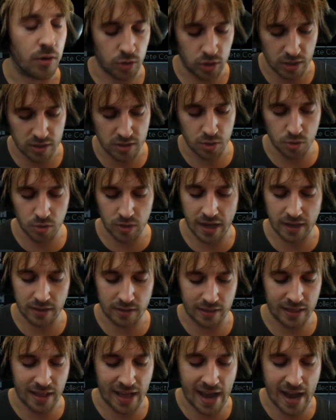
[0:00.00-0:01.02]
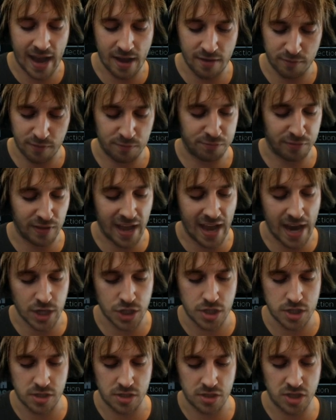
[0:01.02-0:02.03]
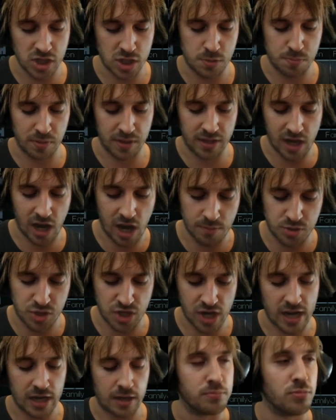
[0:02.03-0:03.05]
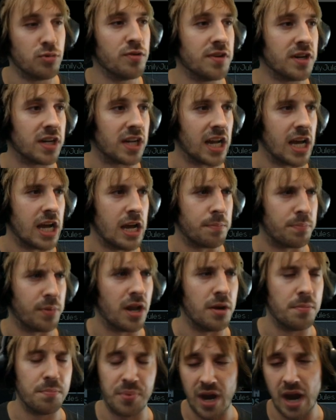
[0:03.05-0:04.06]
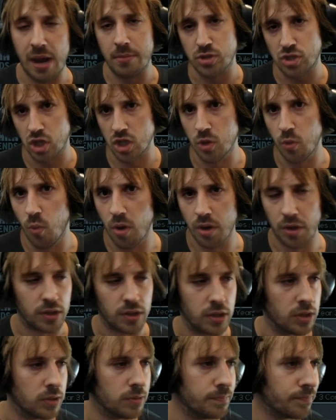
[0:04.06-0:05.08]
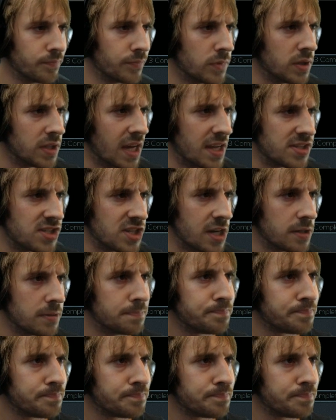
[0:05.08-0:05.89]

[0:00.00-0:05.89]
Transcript: You can do like Flash display object, movie clip, and bam, it's gonna work, you know. That's it.